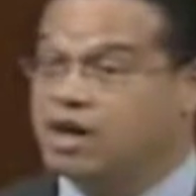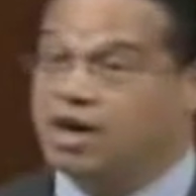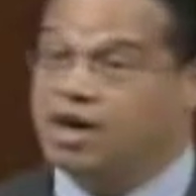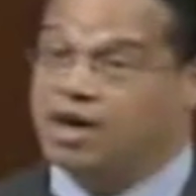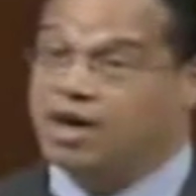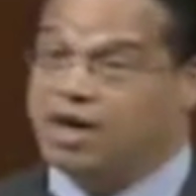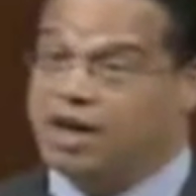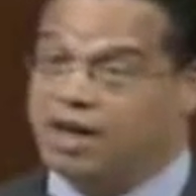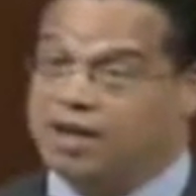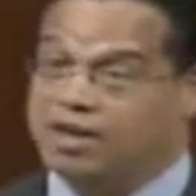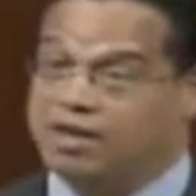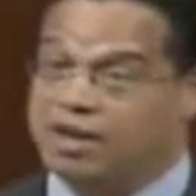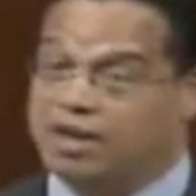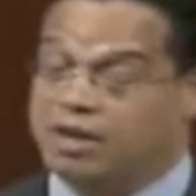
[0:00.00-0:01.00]

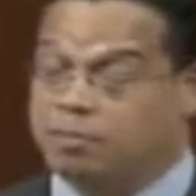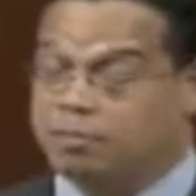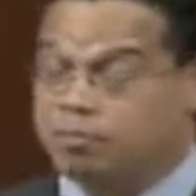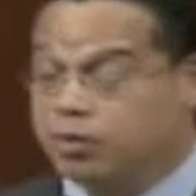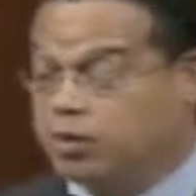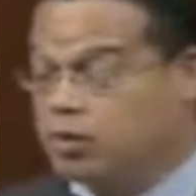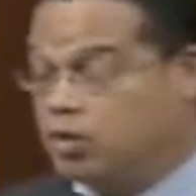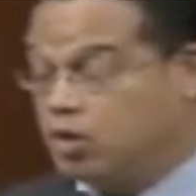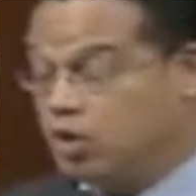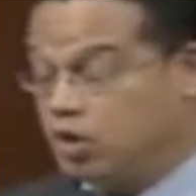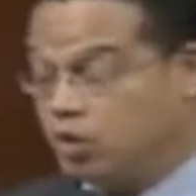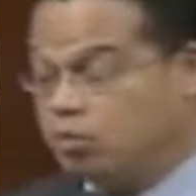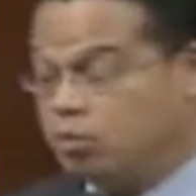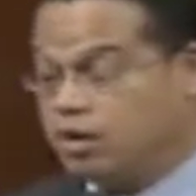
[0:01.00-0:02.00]
And
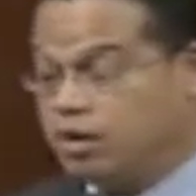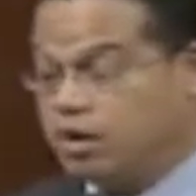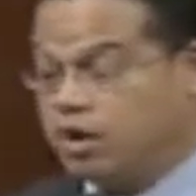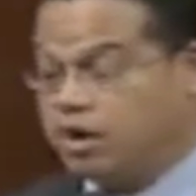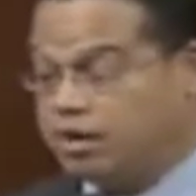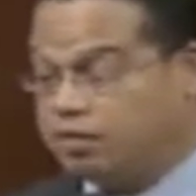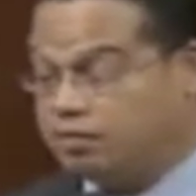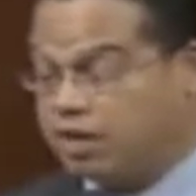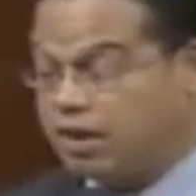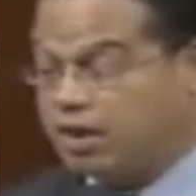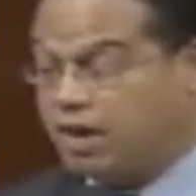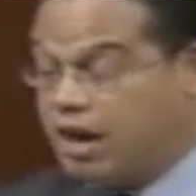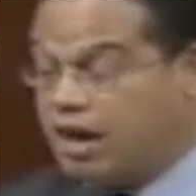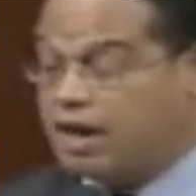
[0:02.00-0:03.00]
if they
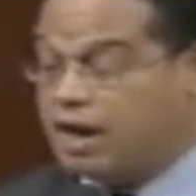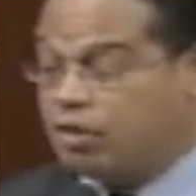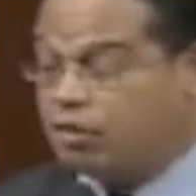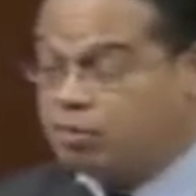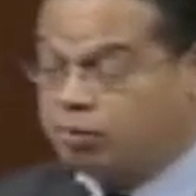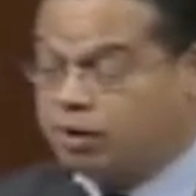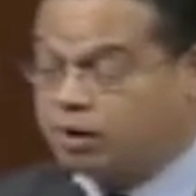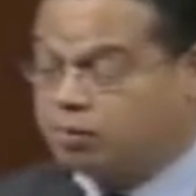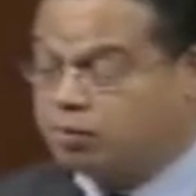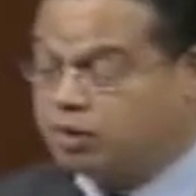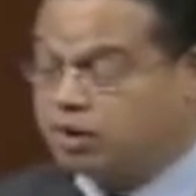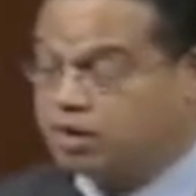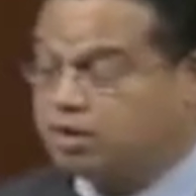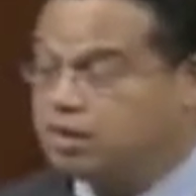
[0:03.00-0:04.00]
can't outcompete them,
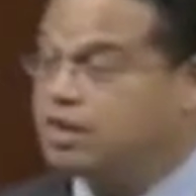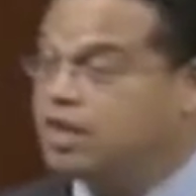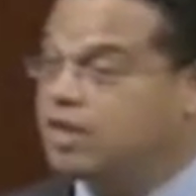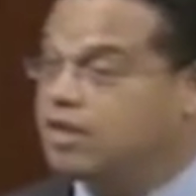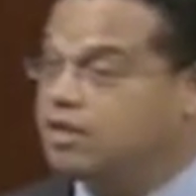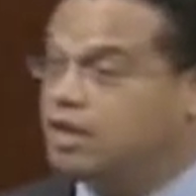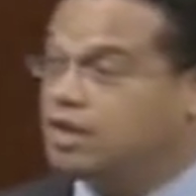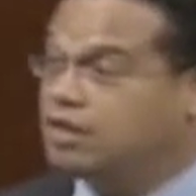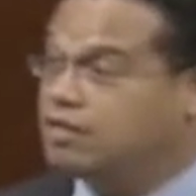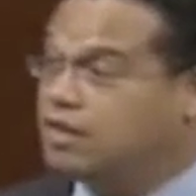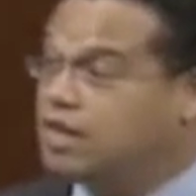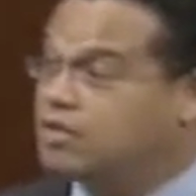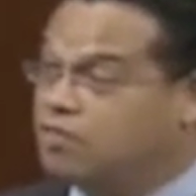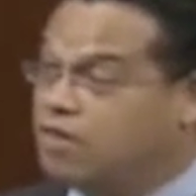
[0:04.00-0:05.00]
then
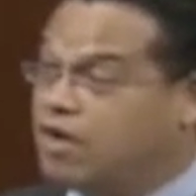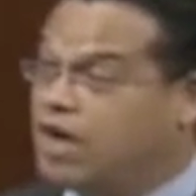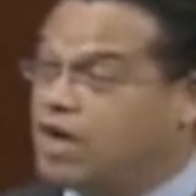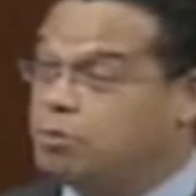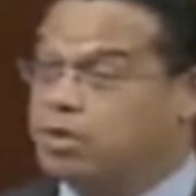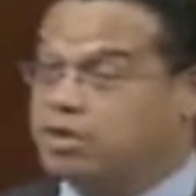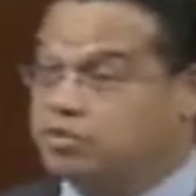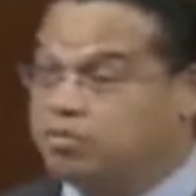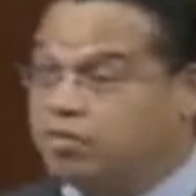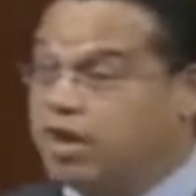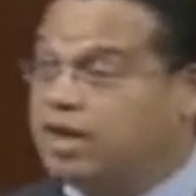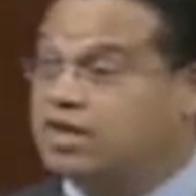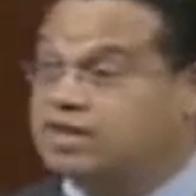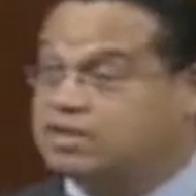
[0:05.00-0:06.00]
that's fine. But the
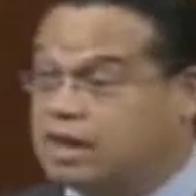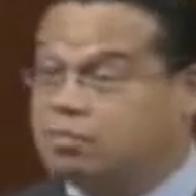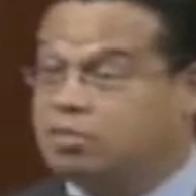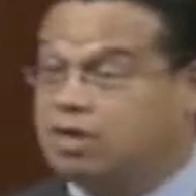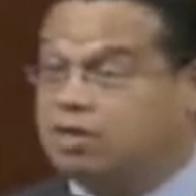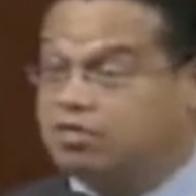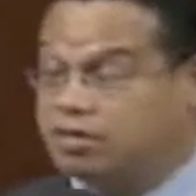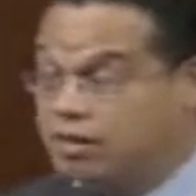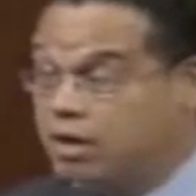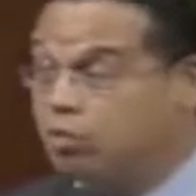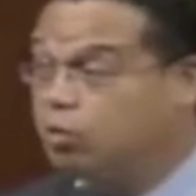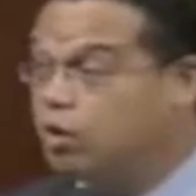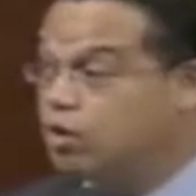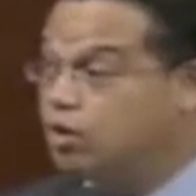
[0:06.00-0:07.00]
fact is, I believe that they
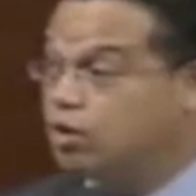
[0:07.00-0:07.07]
will.